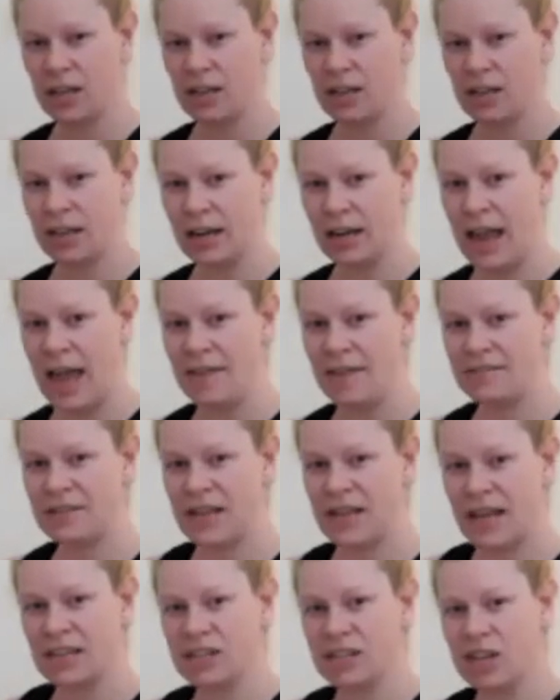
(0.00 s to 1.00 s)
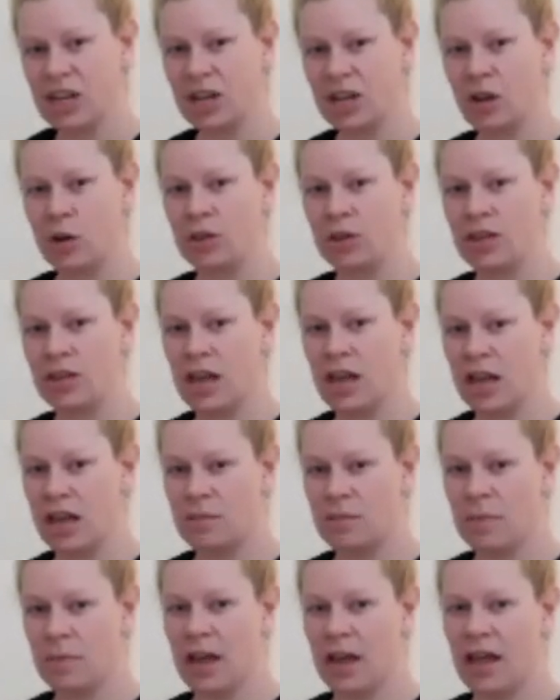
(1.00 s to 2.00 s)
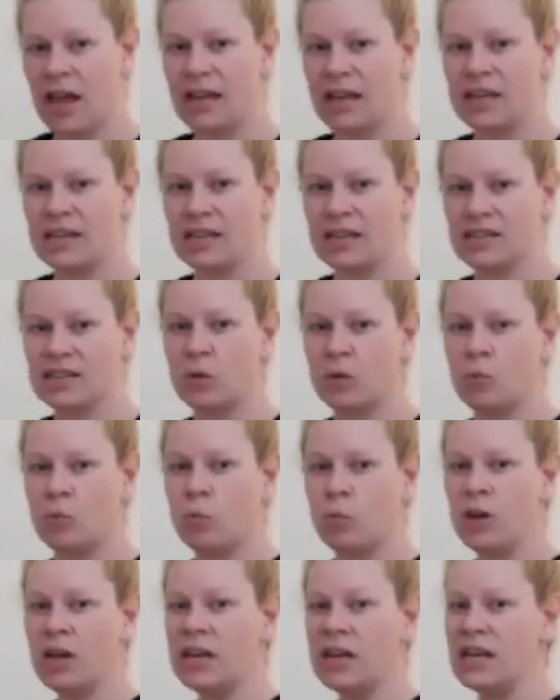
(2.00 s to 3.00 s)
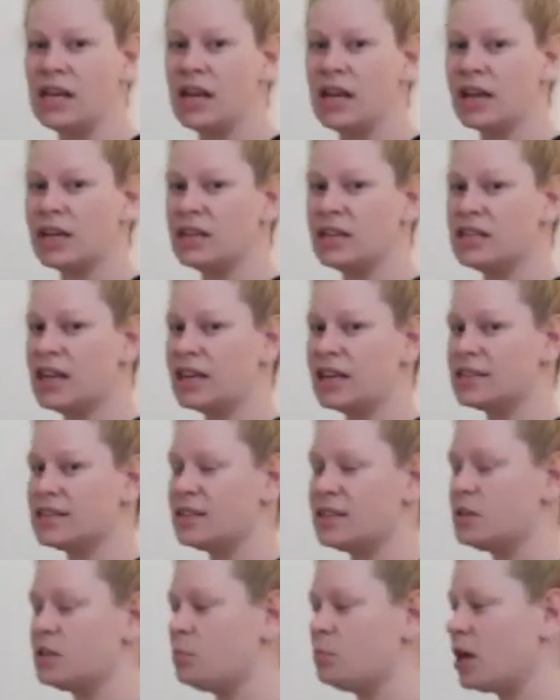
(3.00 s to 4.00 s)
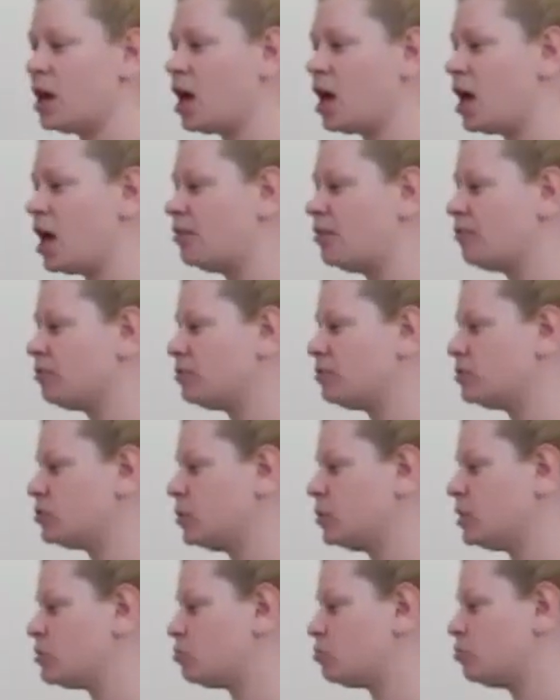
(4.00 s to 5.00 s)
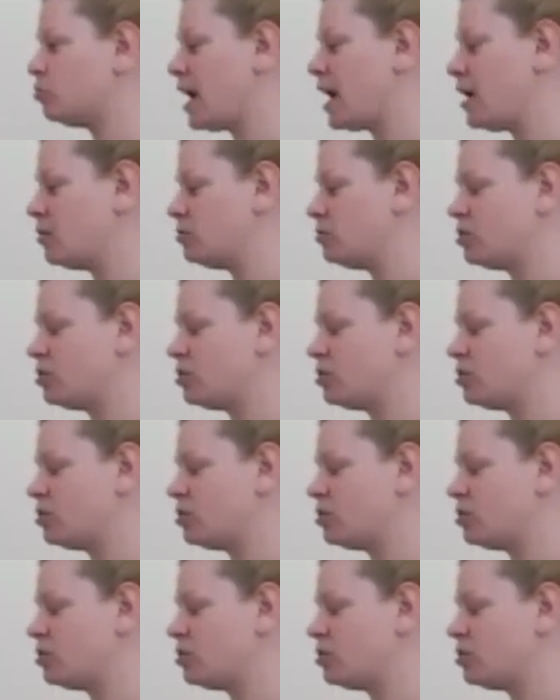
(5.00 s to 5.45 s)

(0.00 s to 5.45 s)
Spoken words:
The left hand is going to go on the earth behind us, and we are going to take a spiral twist round to the